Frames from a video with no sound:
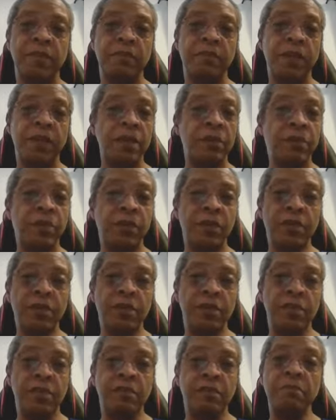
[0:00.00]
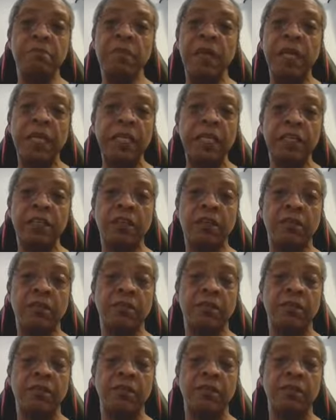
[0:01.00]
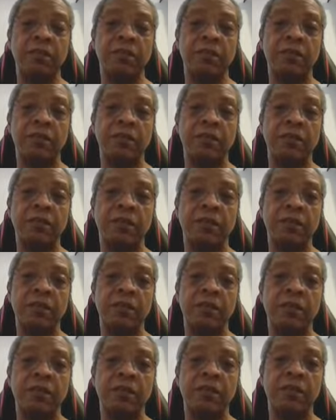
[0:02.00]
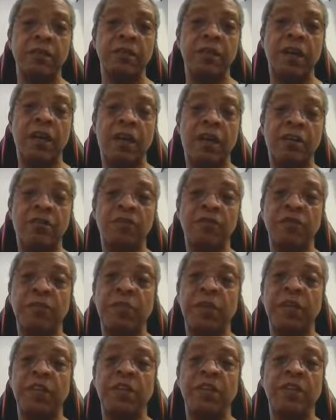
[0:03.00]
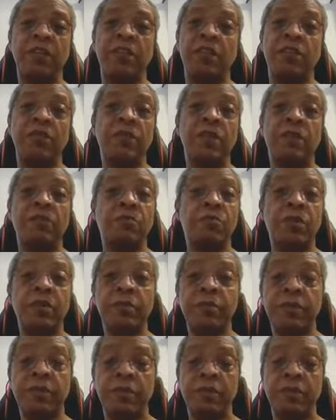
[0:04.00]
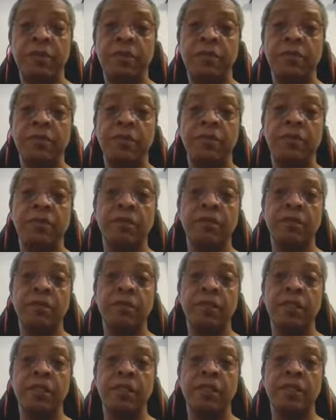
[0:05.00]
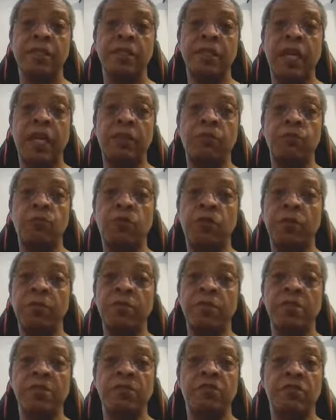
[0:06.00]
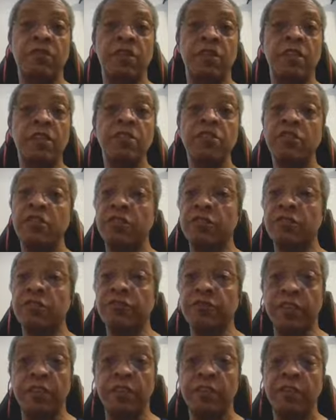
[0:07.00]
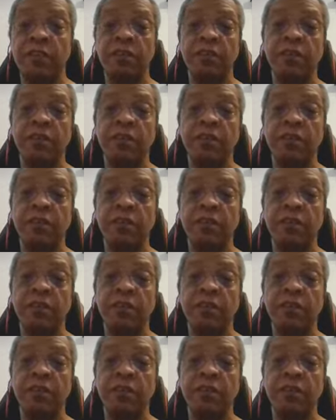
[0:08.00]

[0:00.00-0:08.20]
Many persons, many adults are of the opinion that they don't have worms, that worms is for little children.